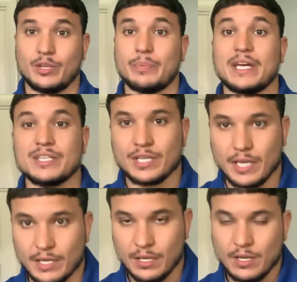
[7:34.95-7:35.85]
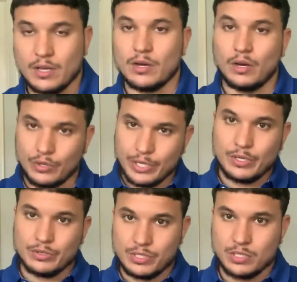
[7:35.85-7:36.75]
paycheck, okay,
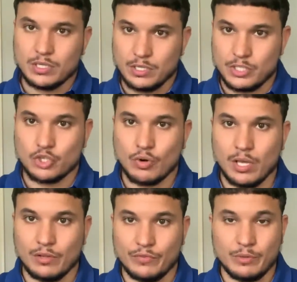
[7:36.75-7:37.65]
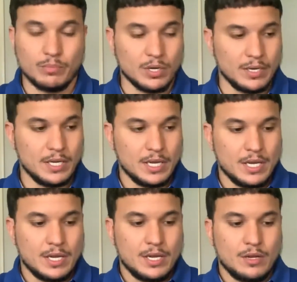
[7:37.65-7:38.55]
they'll see a trail of it. But
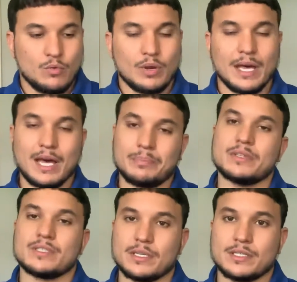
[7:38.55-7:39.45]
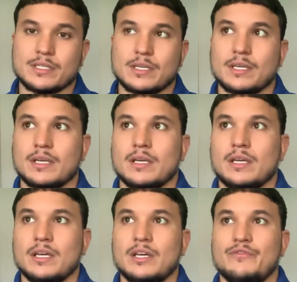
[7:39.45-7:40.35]
what happens is,
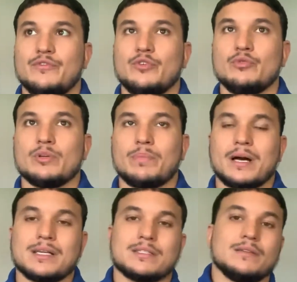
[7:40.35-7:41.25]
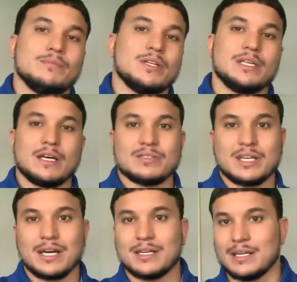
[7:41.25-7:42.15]
if you deposit money
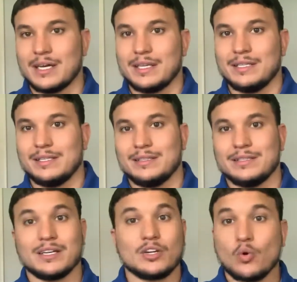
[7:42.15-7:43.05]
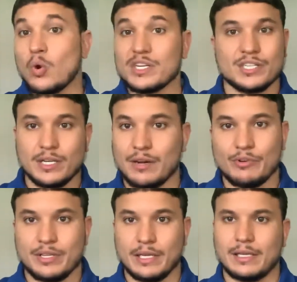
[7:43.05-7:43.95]
outside of that, they're gonna question
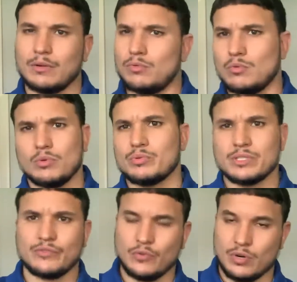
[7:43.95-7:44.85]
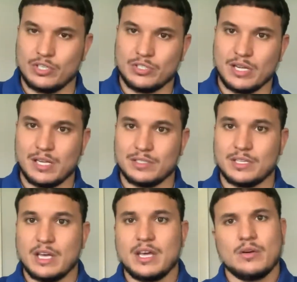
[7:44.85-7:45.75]
everything. Like, well, what was this $400?
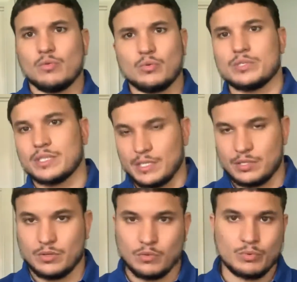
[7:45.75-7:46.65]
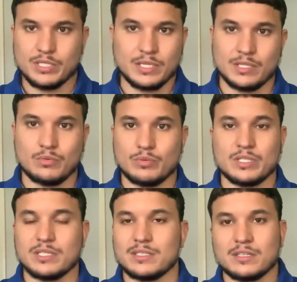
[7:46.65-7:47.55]
What was this? What was this? What was
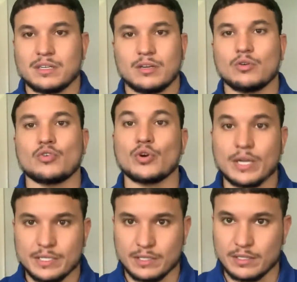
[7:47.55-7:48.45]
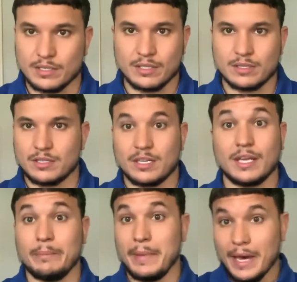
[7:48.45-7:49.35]
this? You're gonna go crazy. You're gonna
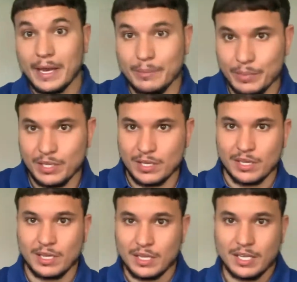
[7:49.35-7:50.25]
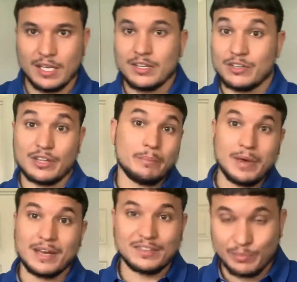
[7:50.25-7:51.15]
get mad at me again. You're gonna get
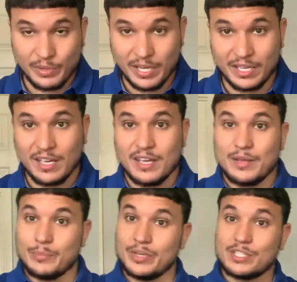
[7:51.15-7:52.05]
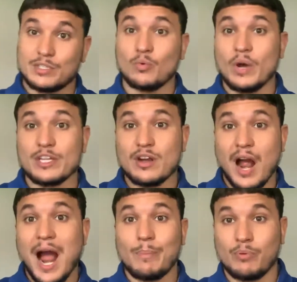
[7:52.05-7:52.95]
mad at the bank. But it's the way you're
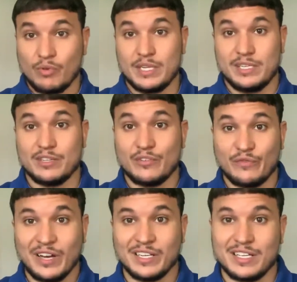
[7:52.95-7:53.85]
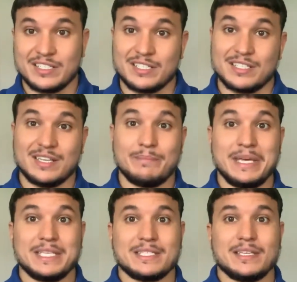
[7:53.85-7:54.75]
operating your finances that
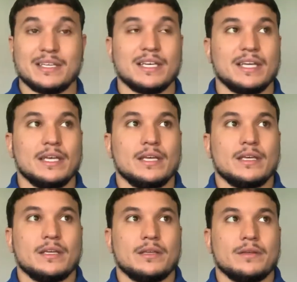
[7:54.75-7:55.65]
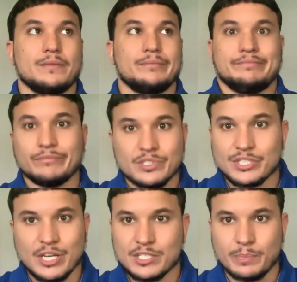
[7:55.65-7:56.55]
makes it
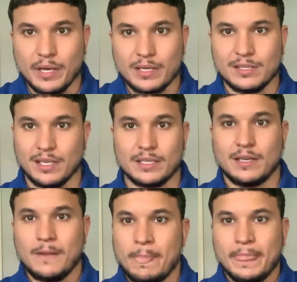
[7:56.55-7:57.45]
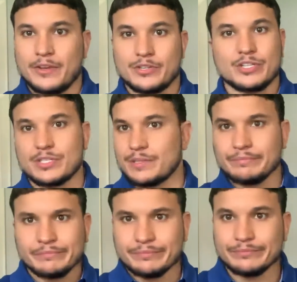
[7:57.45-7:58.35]
suspect. Like, you're just
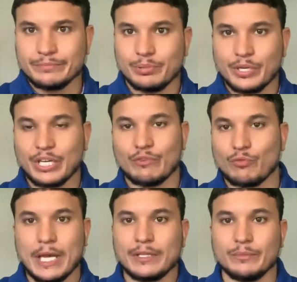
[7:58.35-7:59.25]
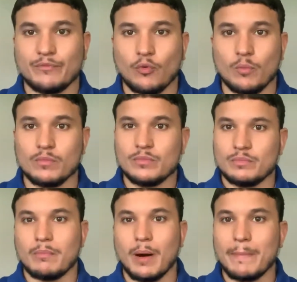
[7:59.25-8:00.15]
putting in random
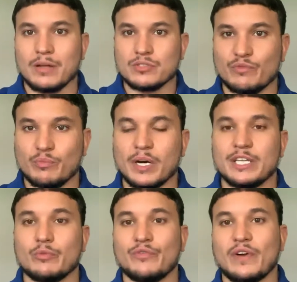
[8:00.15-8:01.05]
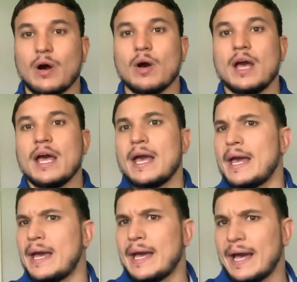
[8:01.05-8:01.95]
amounts money without.
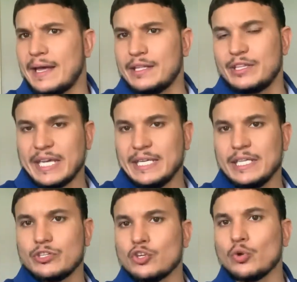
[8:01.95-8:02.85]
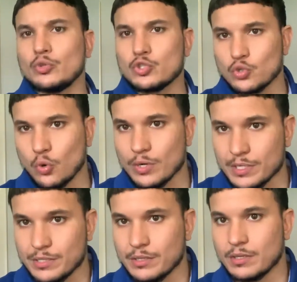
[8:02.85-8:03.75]
They need to know the
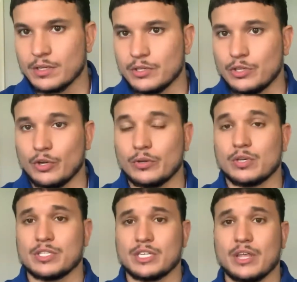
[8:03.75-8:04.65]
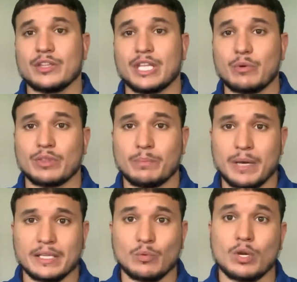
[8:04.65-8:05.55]
source. You know, because another thing with the
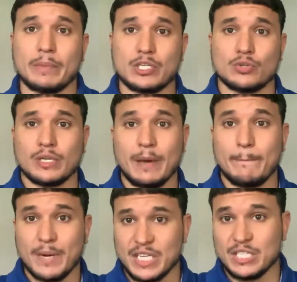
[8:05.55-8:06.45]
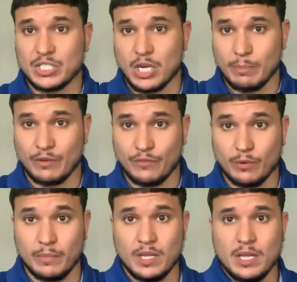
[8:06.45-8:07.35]
bank, they want to make sure that money is coming
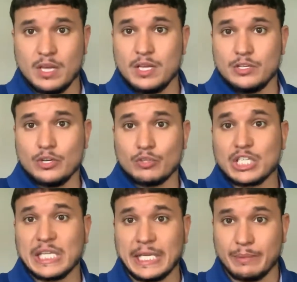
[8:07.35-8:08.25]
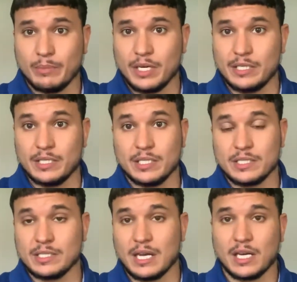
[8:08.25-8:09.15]
from, you know, it's clean money.
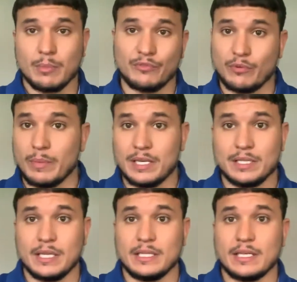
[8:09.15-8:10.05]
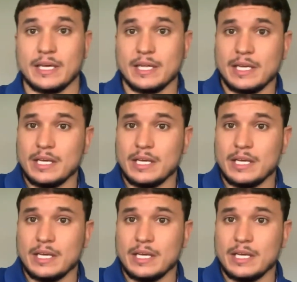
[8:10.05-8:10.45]
It's not coming from anything that